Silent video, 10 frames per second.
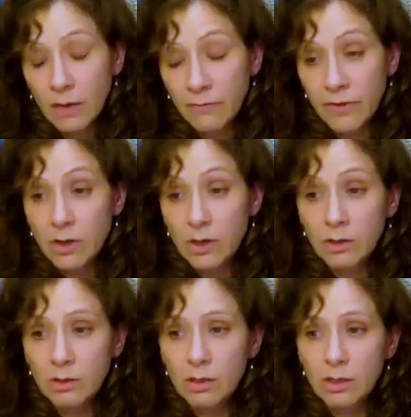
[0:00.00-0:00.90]

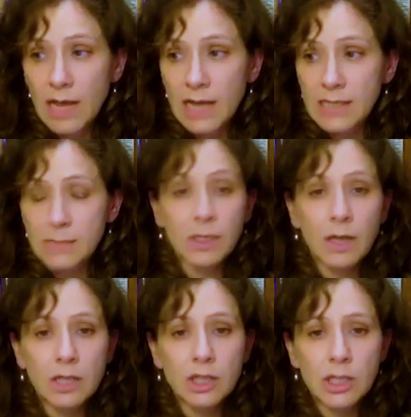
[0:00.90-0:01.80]
very good
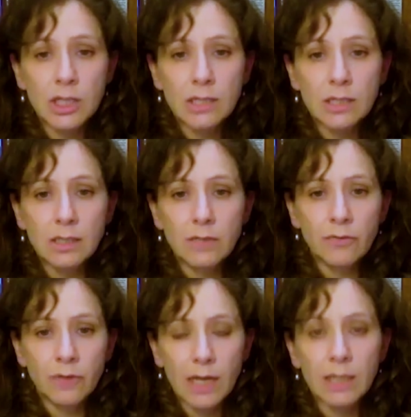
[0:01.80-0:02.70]
espionage technique
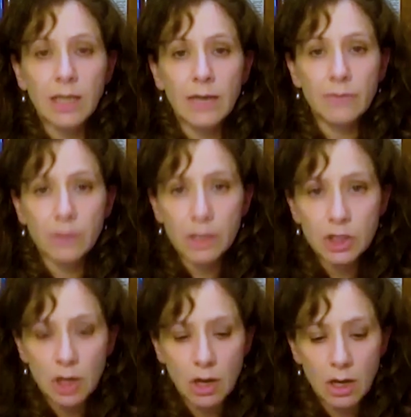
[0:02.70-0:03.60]
for getting
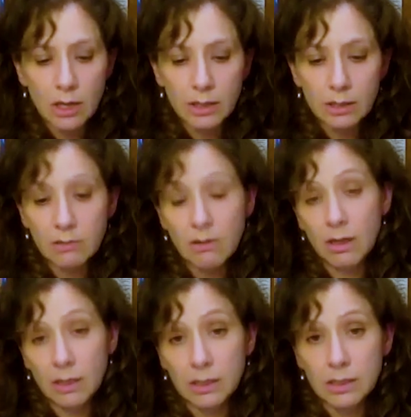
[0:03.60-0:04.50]
leverage on
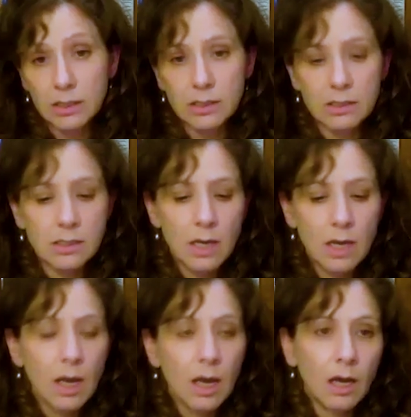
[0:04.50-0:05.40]
Indians.
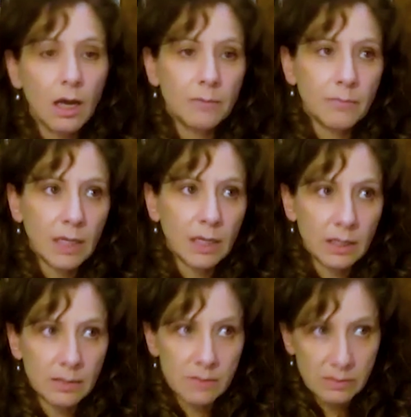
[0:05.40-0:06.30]
It
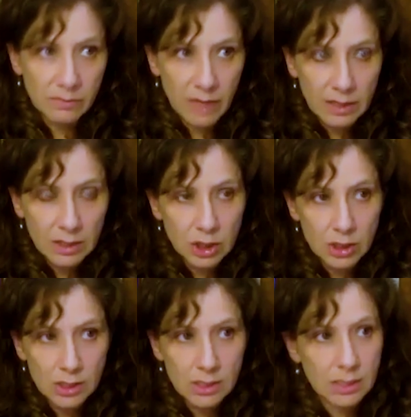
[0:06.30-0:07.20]
gives
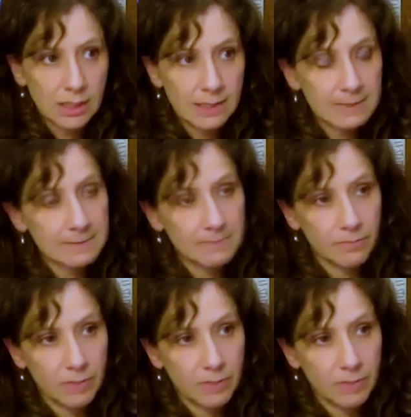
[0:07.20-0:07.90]
advantages in